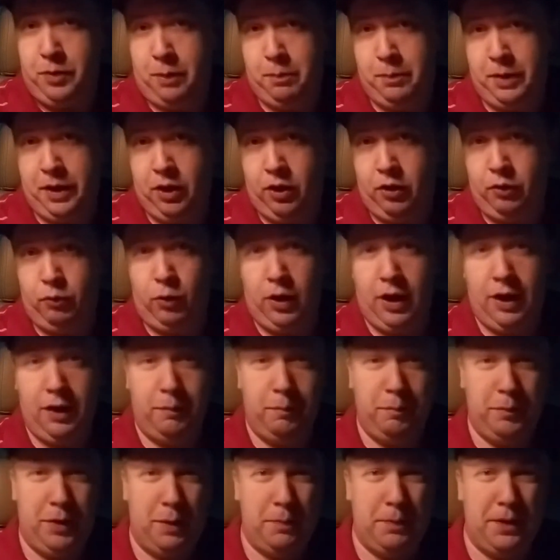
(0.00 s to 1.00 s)
be en route,
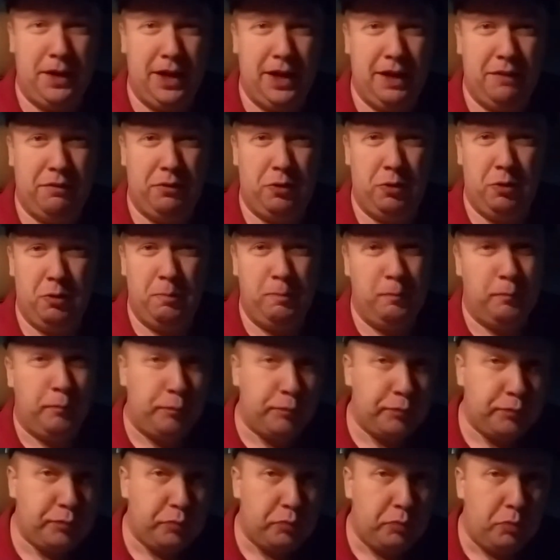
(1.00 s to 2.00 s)
maybe after.
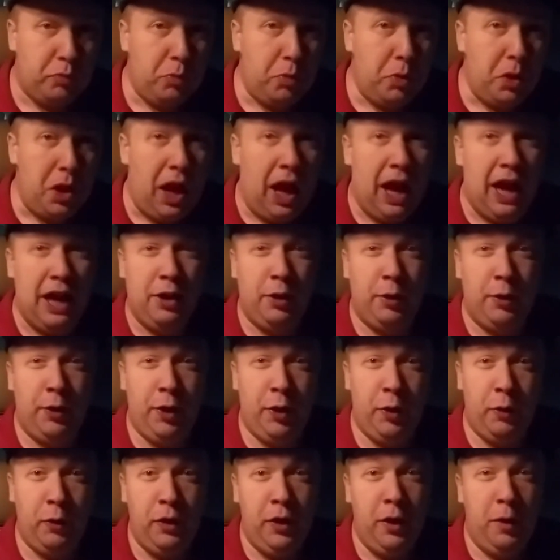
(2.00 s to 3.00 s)
I don't
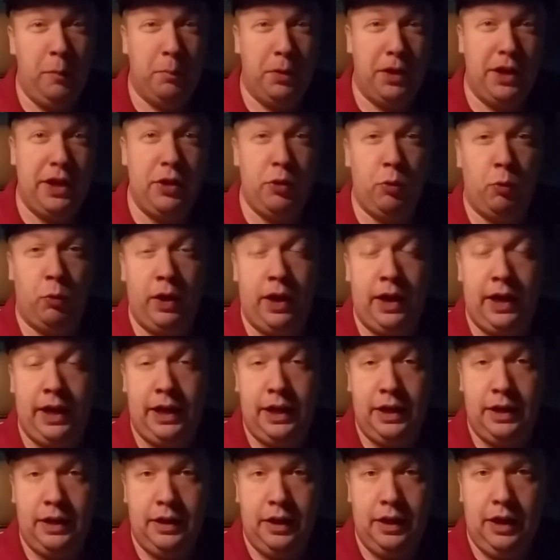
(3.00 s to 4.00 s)
know. But either way,
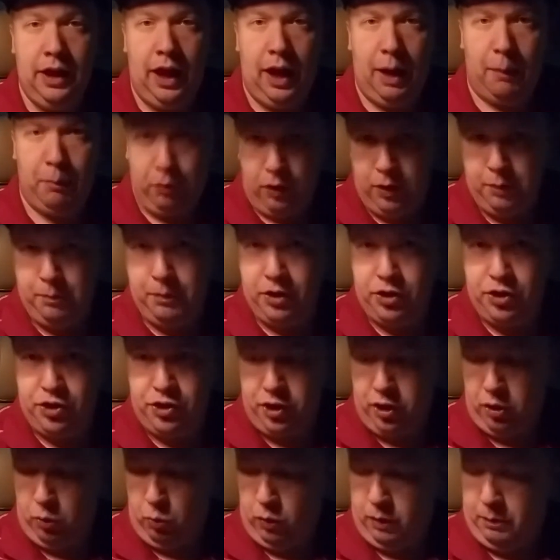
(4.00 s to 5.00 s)
I pretty much
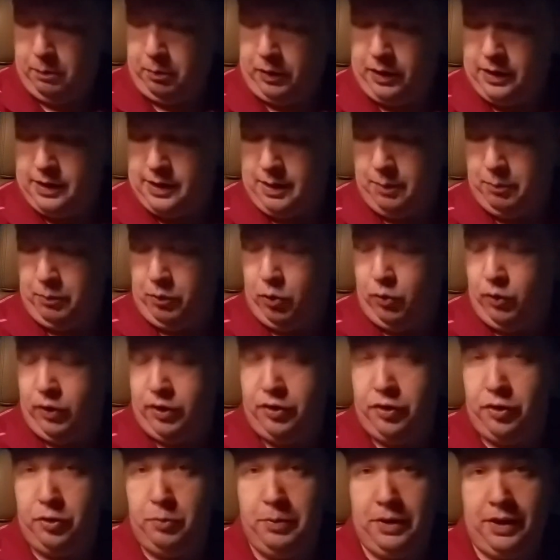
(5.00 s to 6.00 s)
know what place I'm going
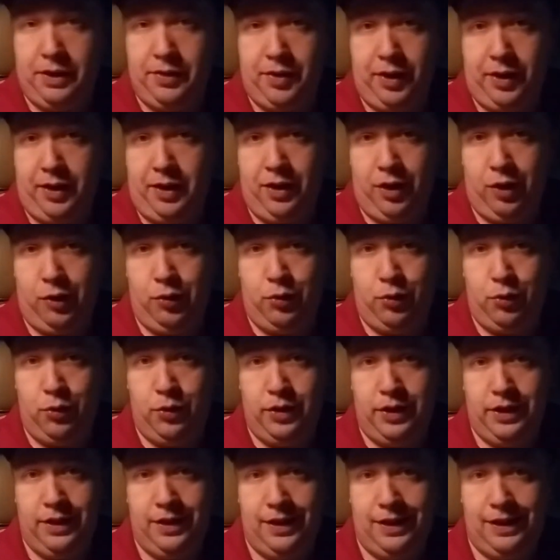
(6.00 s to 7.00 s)
to because I can go to
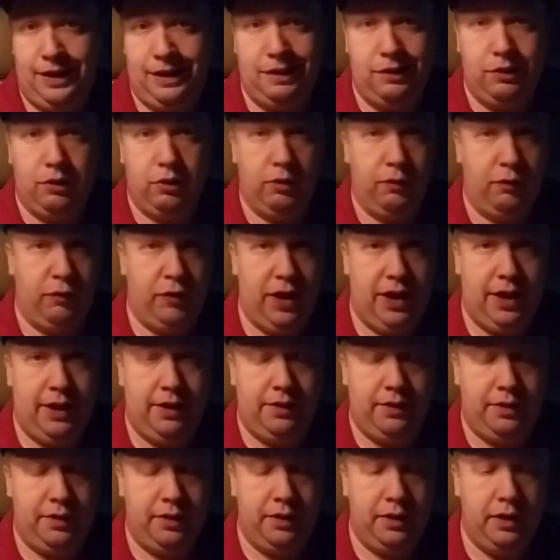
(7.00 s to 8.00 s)
it in either
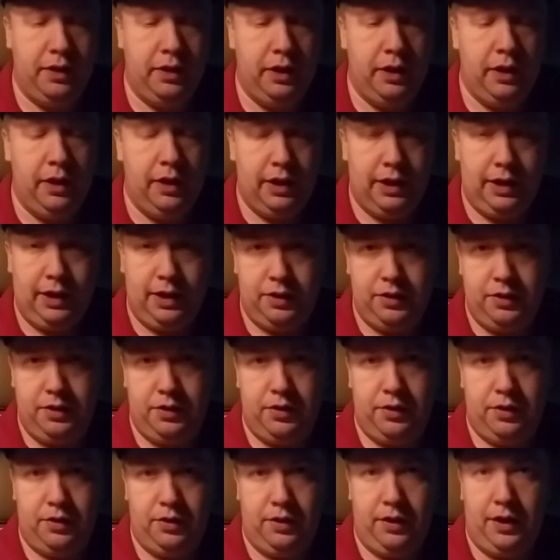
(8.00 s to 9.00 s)
facet because
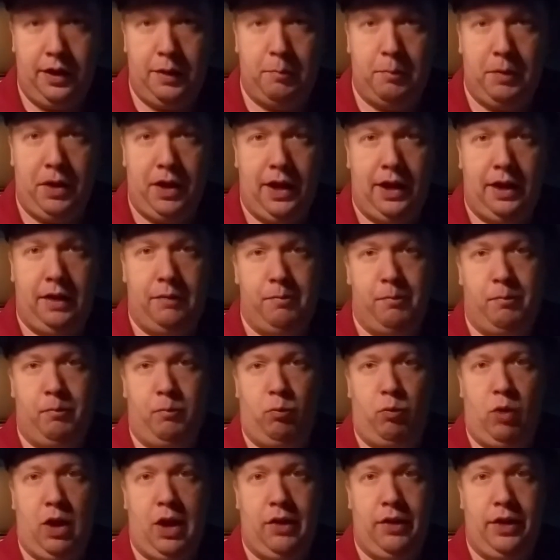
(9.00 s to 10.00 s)
it's in my
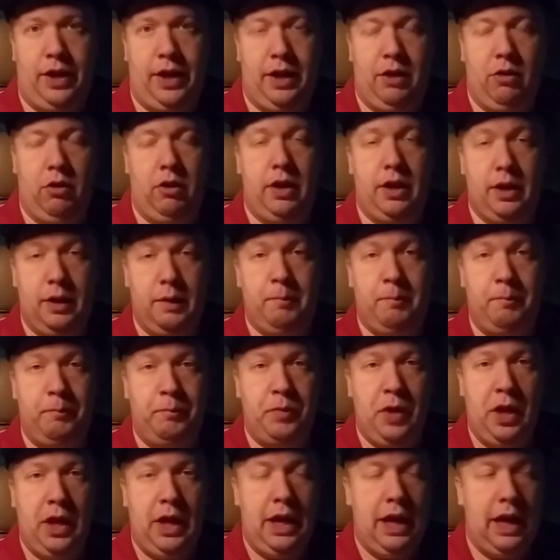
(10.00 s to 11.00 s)
route area.
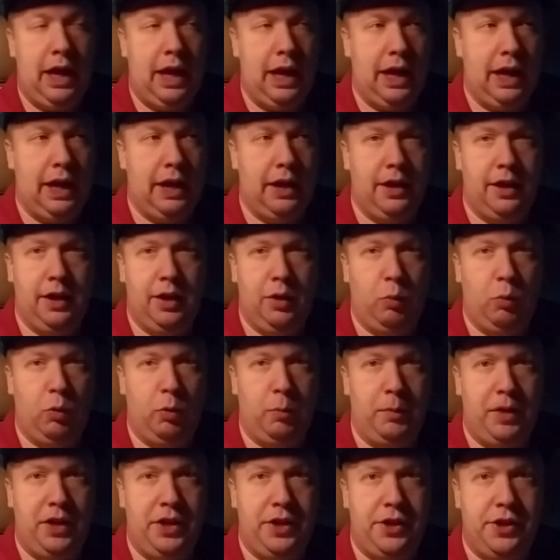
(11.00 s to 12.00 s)
And we'll
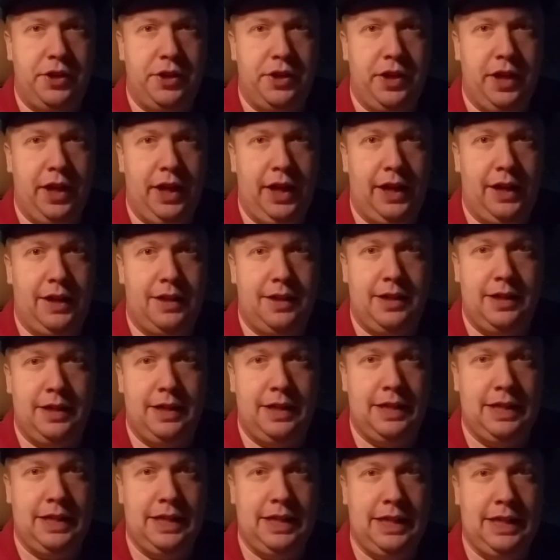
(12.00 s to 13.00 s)
mention that
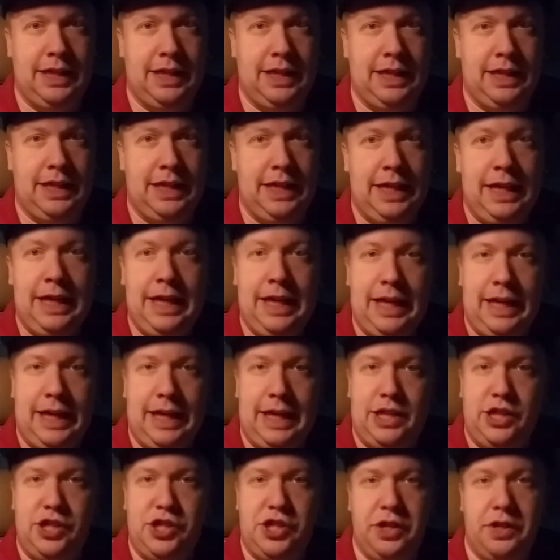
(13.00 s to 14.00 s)

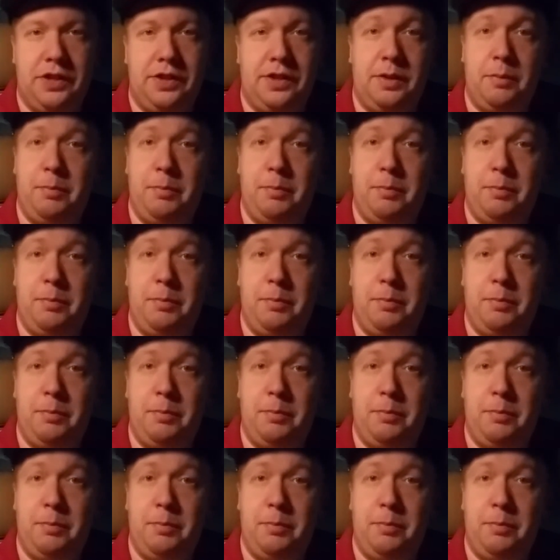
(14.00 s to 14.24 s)
in just a